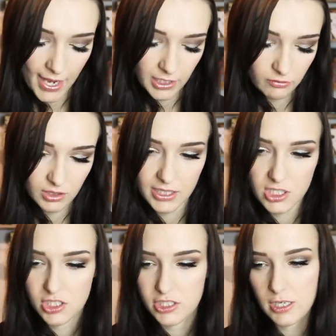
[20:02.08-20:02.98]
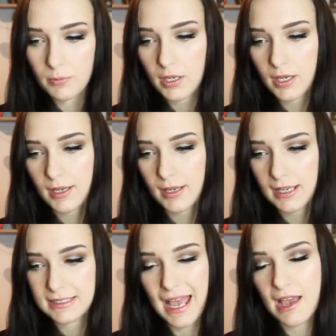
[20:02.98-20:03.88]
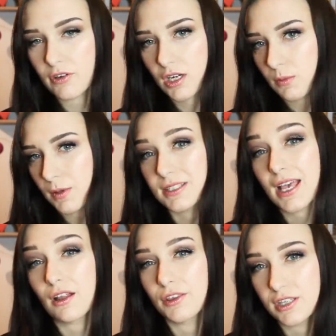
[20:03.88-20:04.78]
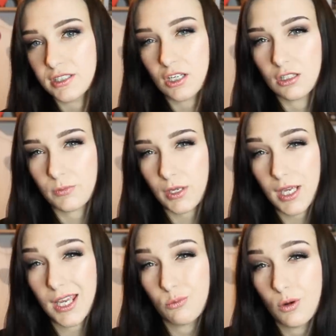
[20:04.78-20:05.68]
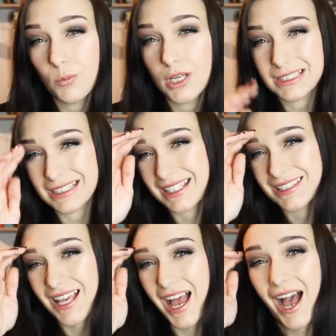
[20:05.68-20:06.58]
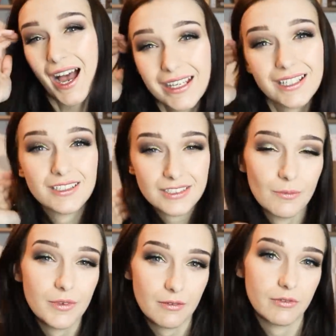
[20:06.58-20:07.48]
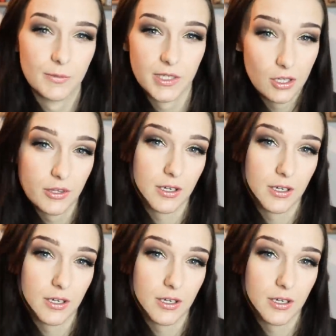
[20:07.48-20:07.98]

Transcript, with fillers: any relationship is ever going to be as healthy as it could be if one person is hiding something from the other.